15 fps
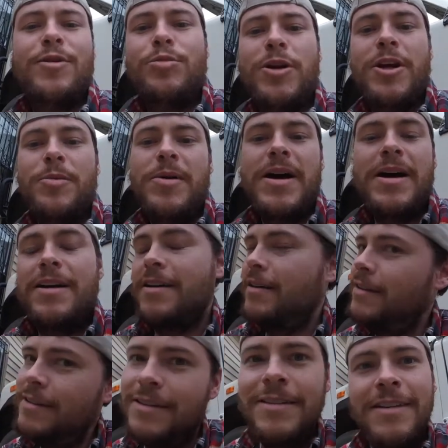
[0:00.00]
I'll bring you back,
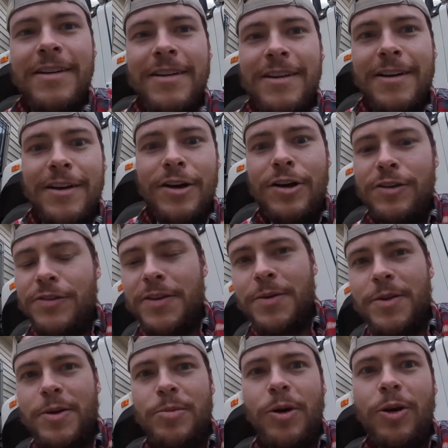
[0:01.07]
hopefully with
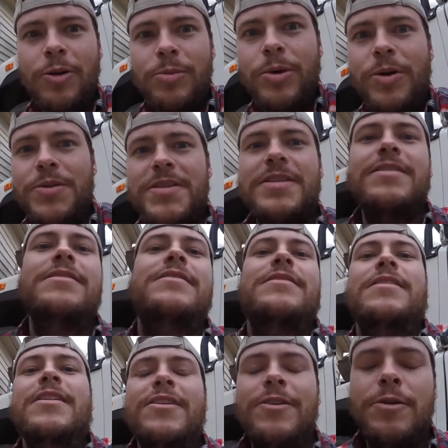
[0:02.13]
no broken bolts.
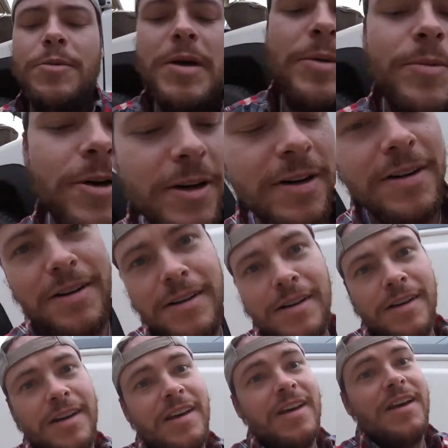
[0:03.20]
Remember,
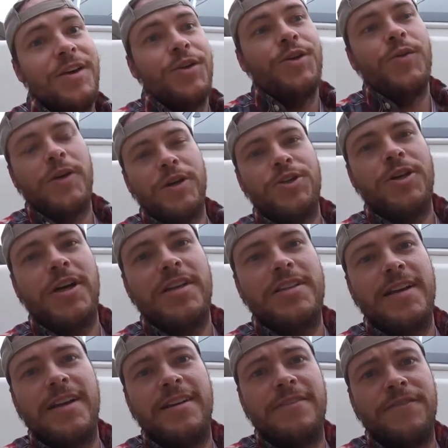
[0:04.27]
you want to try to
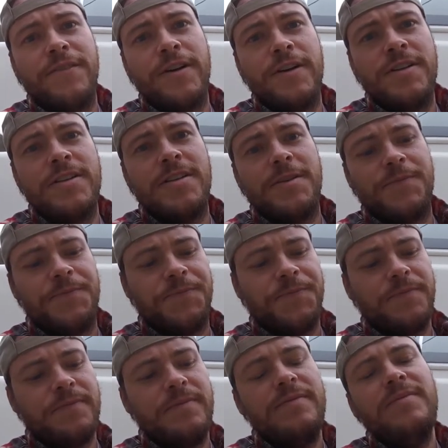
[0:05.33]
tighten it first,
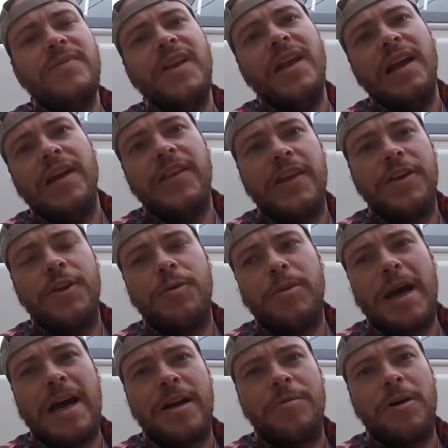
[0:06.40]
and then you
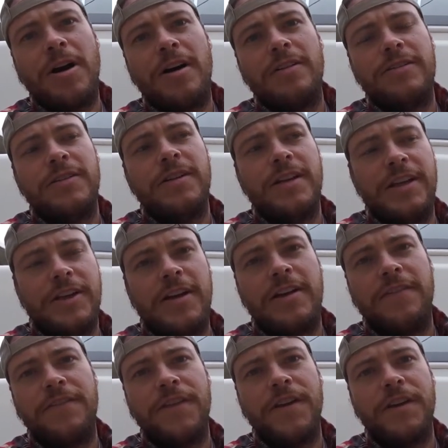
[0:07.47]
back them off, and you kind
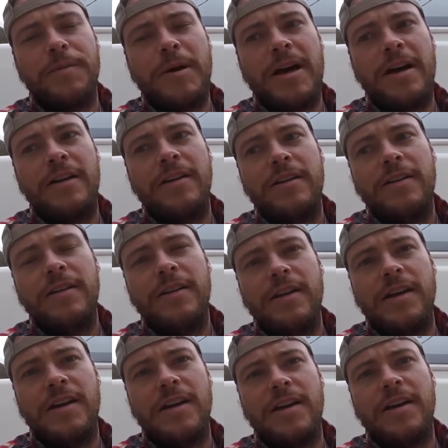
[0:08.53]
of feel about,
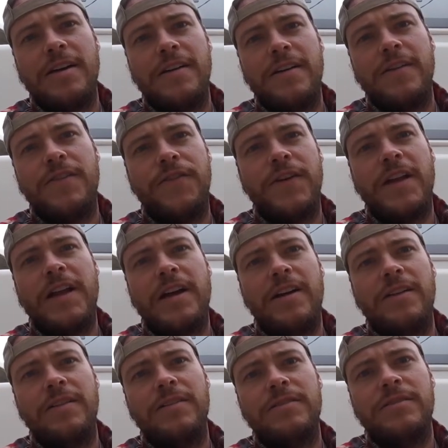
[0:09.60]
uh, feel
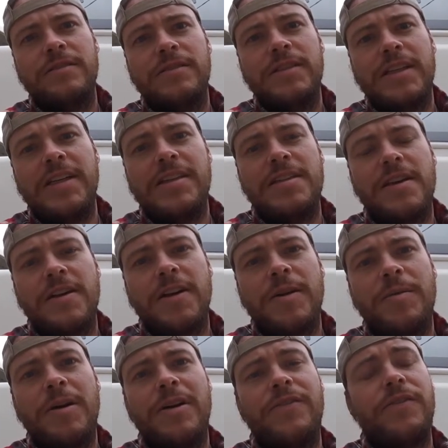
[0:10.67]
how easy they are to come off.